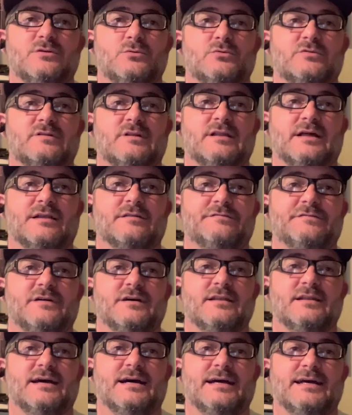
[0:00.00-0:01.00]
a lot of
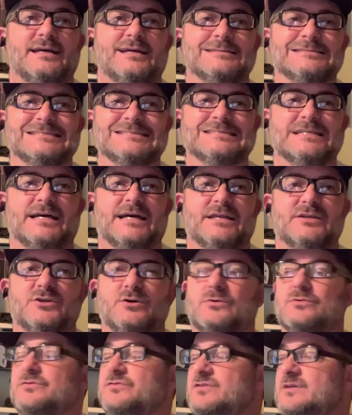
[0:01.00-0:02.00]
fun. I
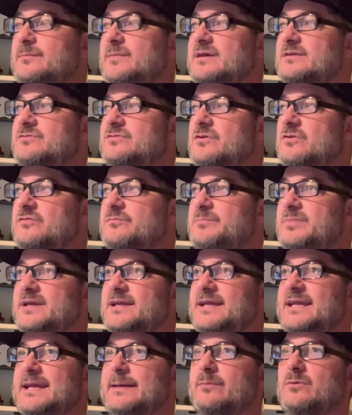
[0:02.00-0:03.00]
don't see myself
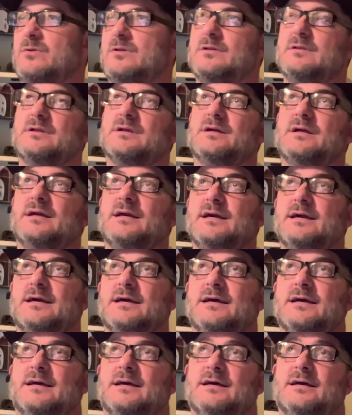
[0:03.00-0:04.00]
being able
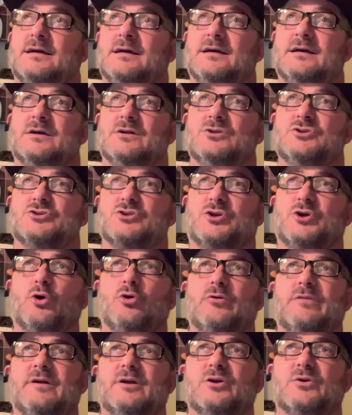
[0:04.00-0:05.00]
to
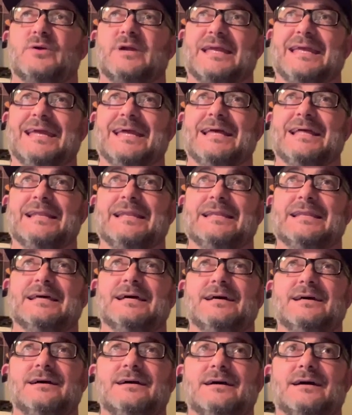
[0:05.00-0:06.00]
go there again,
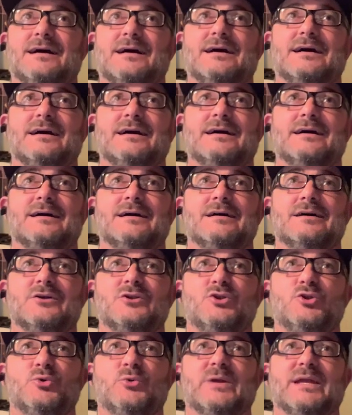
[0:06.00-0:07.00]

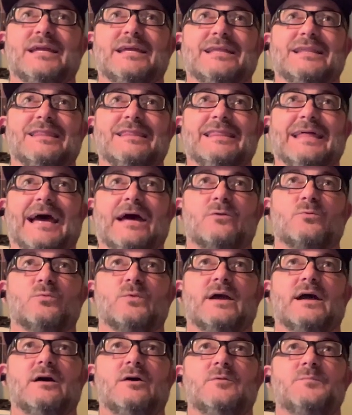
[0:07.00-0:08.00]
doing it that
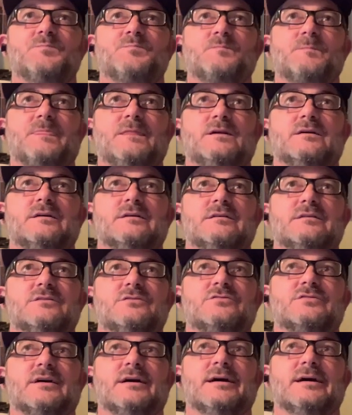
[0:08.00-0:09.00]
route,
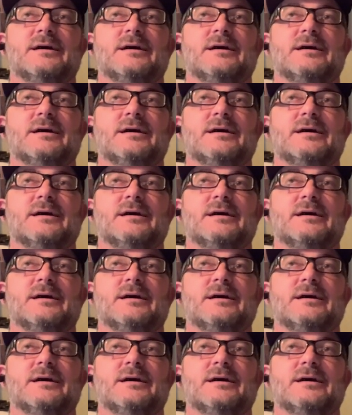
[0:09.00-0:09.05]
because